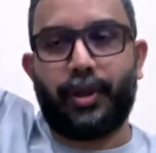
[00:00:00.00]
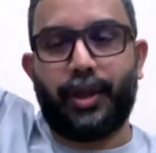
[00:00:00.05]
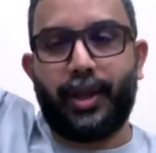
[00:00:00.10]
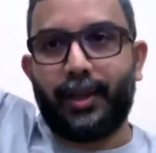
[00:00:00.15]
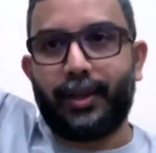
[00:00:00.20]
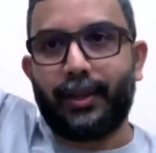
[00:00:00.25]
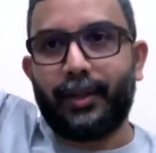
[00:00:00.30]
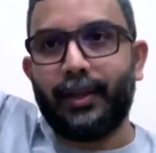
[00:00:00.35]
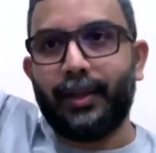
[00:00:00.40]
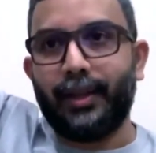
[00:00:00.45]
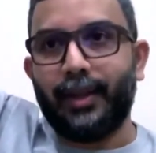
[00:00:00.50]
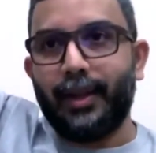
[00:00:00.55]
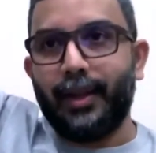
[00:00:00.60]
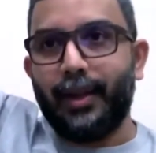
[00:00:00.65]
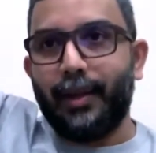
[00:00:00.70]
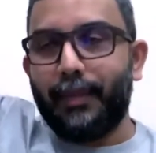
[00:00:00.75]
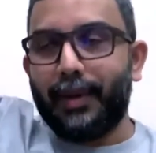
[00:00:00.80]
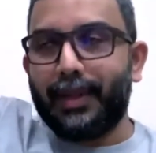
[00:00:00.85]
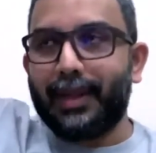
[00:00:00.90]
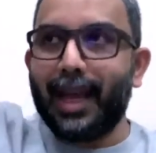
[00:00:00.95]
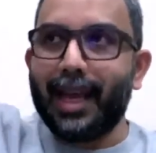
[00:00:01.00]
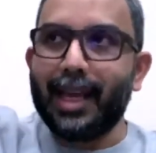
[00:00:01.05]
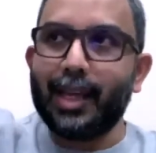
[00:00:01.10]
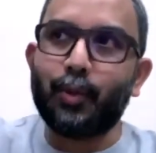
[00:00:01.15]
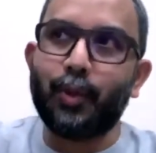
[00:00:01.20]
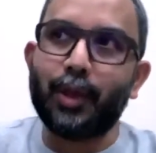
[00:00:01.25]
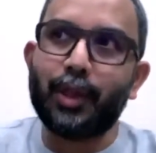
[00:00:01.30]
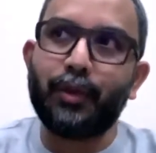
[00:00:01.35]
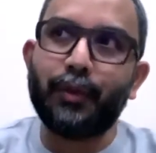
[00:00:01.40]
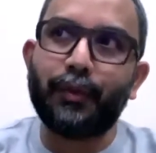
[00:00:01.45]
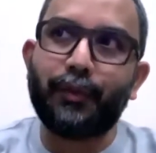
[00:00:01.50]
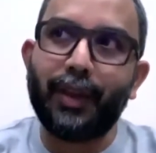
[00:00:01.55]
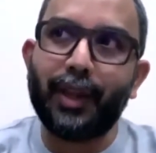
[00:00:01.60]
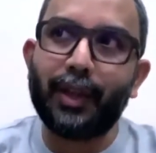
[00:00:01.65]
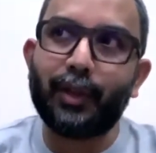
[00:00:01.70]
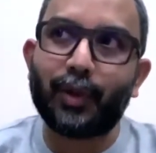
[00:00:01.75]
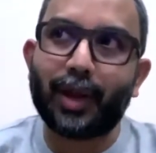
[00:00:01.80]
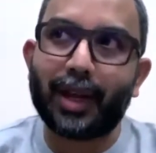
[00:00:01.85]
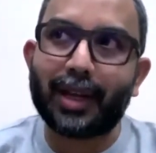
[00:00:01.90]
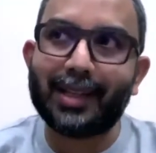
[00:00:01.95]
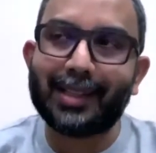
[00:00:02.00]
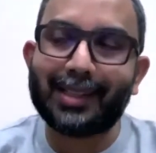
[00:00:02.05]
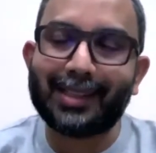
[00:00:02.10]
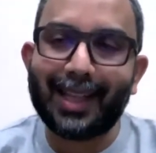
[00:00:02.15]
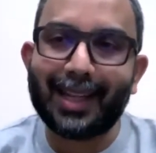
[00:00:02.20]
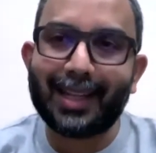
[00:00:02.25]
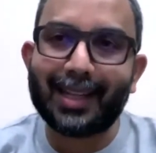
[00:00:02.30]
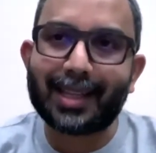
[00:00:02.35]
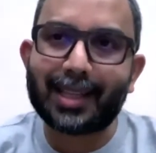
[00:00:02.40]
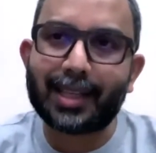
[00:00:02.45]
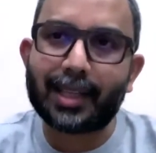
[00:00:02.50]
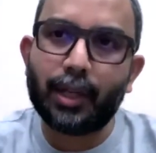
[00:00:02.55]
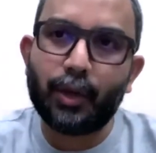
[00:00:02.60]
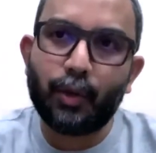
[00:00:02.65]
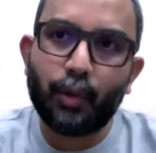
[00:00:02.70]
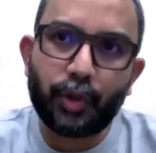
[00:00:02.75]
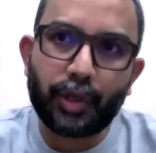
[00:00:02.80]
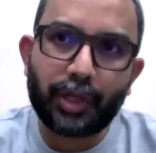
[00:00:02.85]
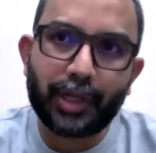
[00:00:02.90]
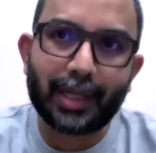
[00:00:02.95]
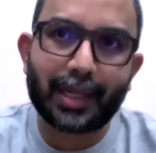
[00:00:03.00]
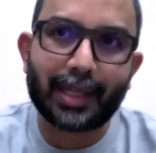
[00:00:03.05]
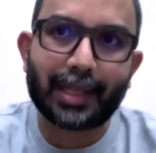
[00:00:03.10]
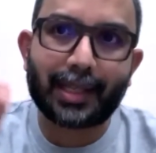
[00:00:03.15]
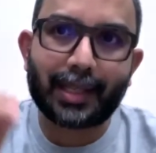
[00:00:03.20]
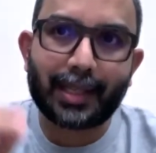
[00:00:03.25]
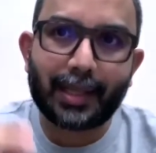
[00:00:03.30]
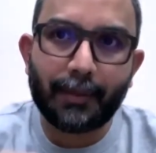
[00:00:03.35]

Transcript: again. But guys, what you fail to understand, the solution is